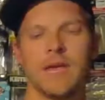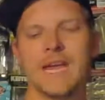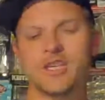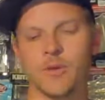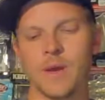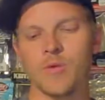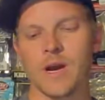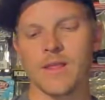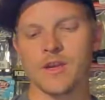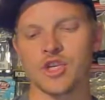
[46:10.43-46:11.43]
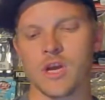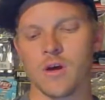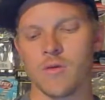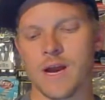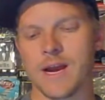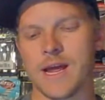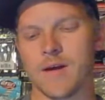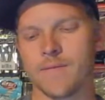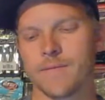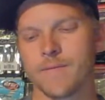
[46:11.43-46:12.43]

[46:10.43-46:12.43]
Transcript: He should be running the show right now.